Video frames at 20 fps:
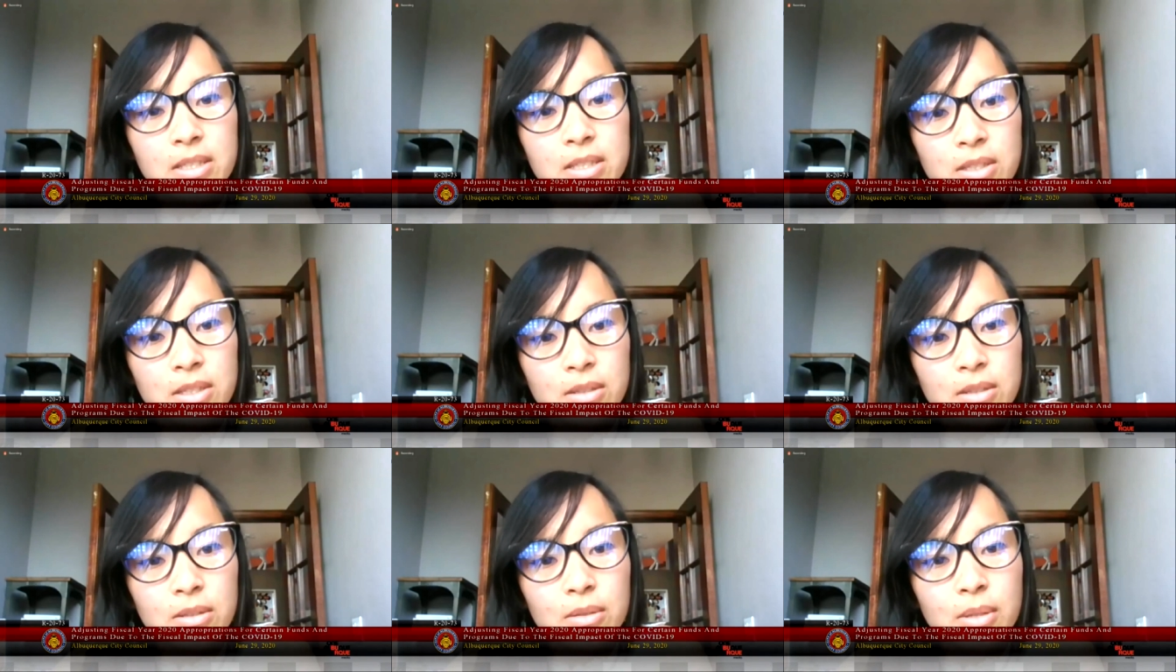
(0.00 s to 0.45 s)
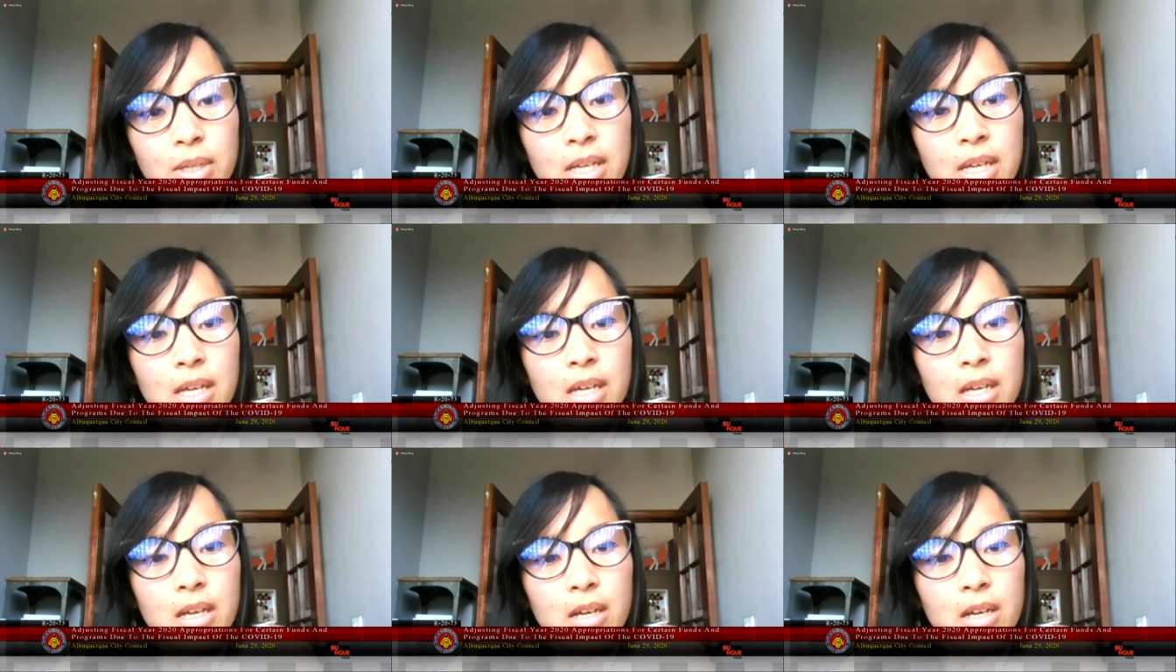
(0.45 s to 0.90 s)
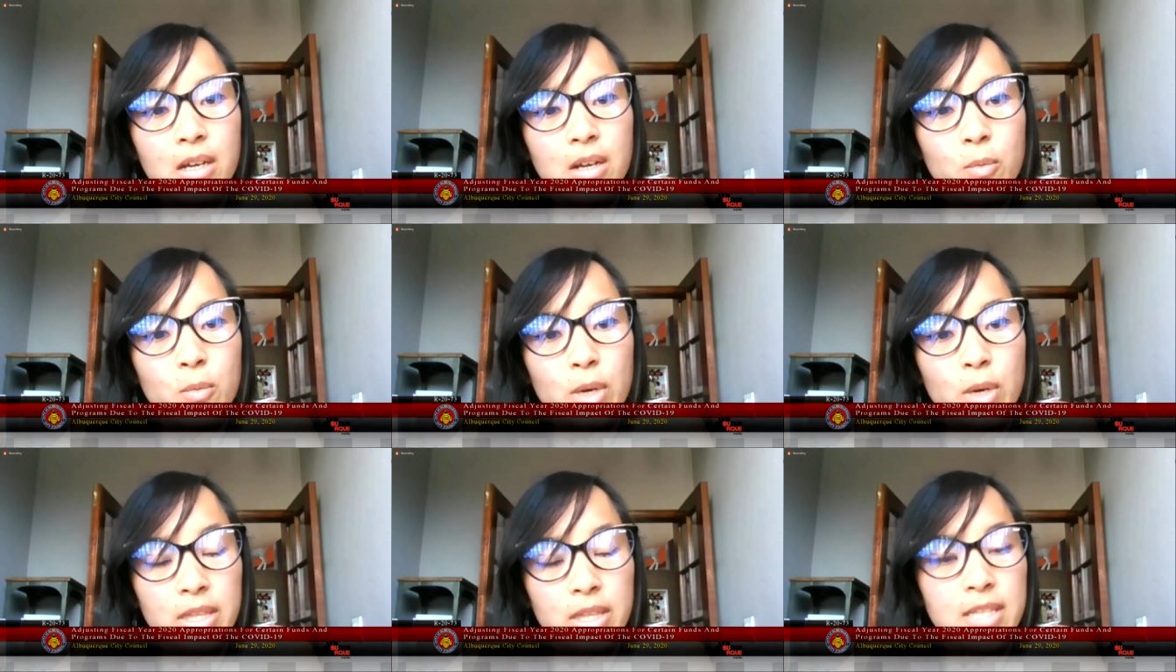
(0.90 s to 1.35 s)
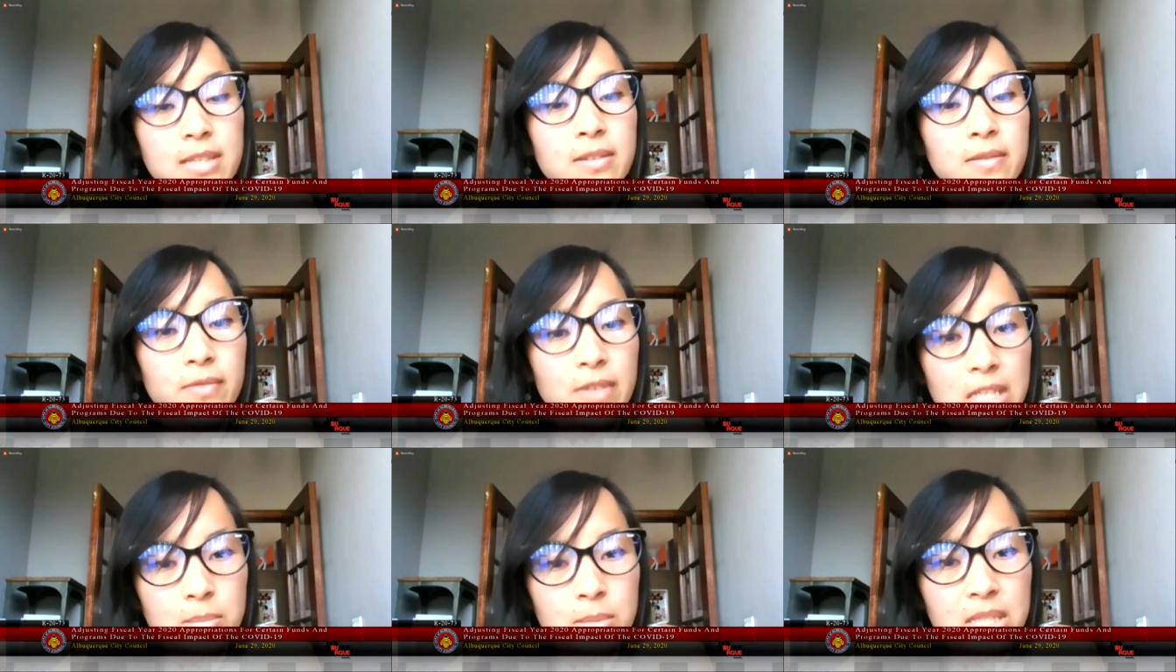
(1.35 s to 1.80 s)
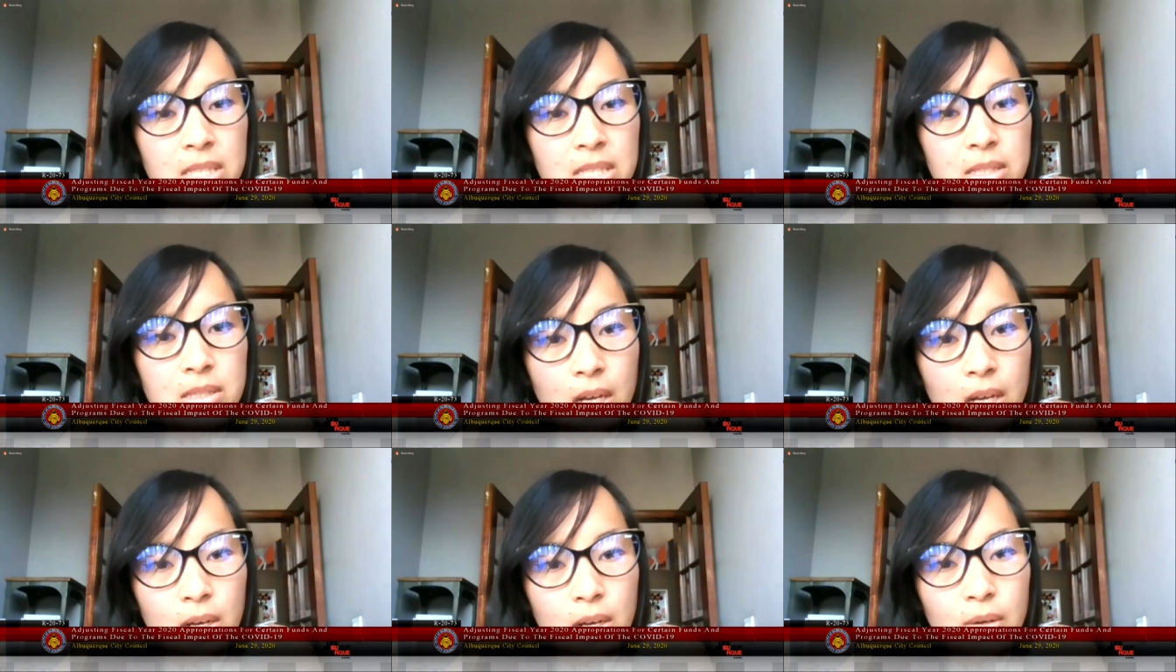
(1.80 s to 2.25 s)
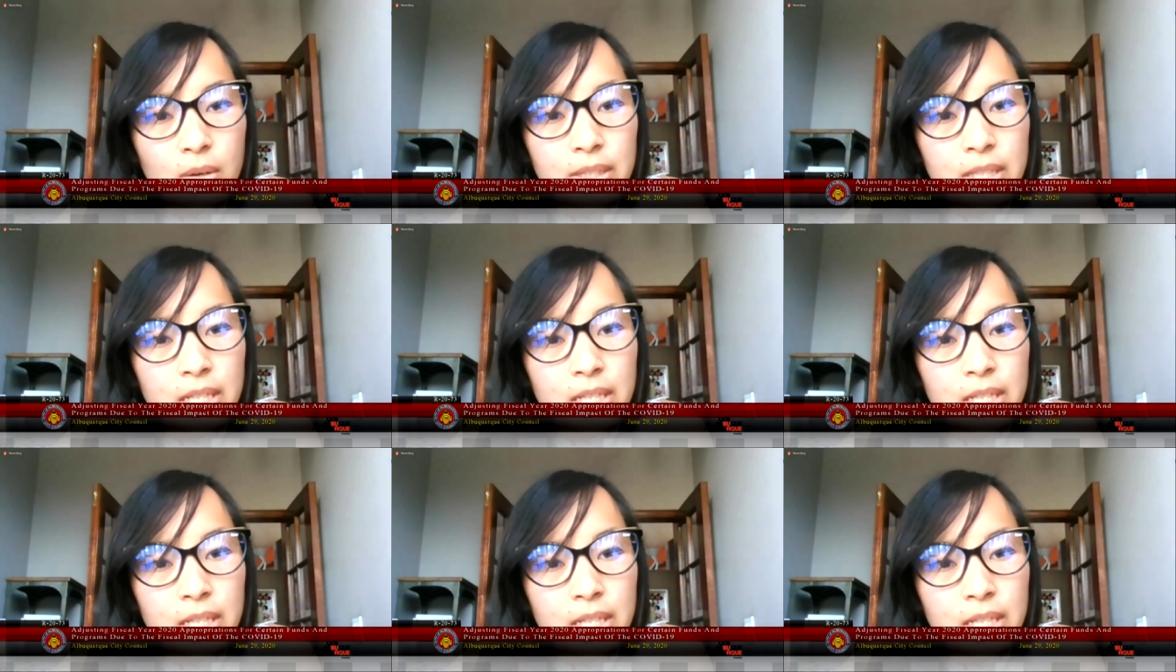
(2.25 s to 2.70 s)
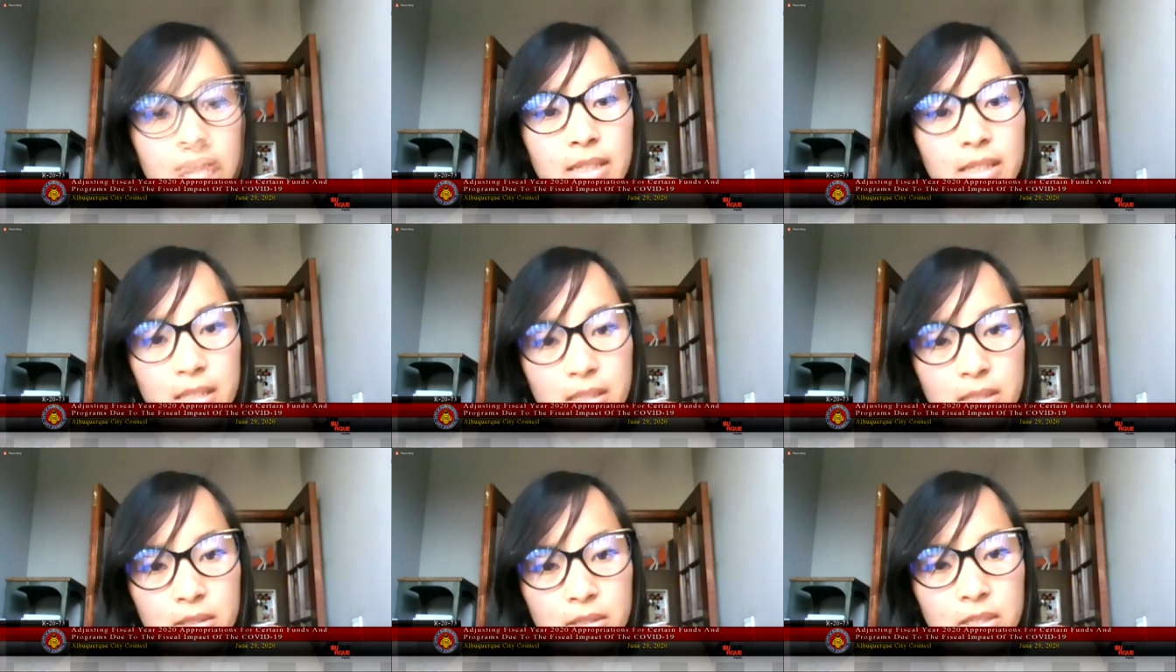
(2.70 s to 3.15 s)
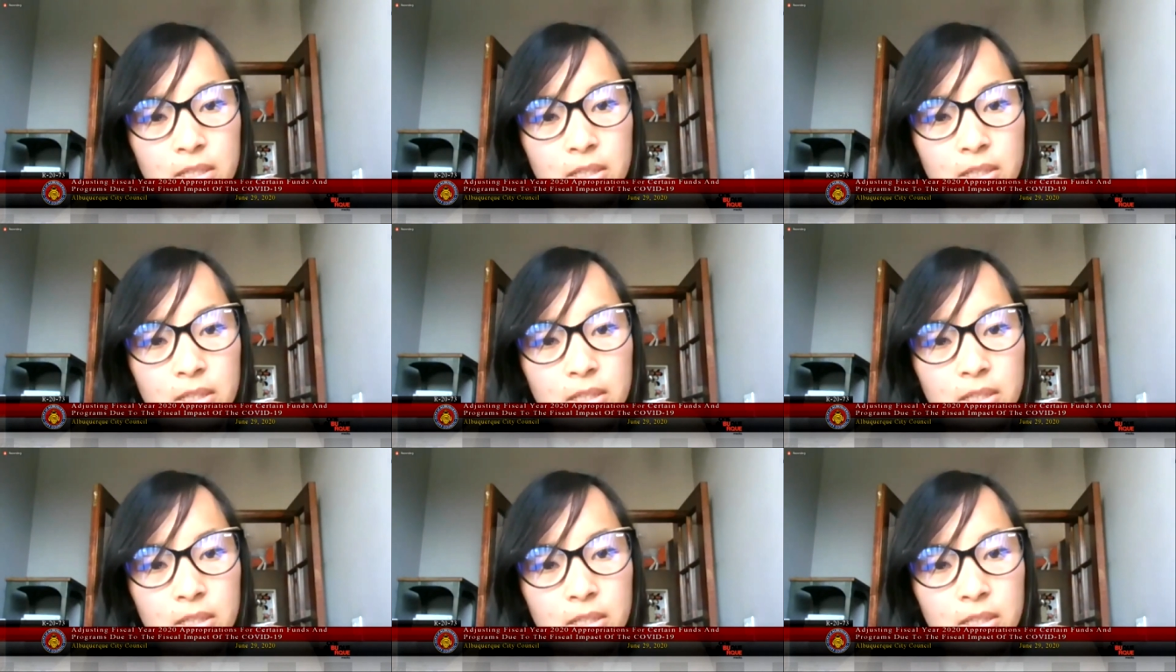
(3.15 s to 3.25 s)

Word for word: to uh, where these investments go. And I, I trust that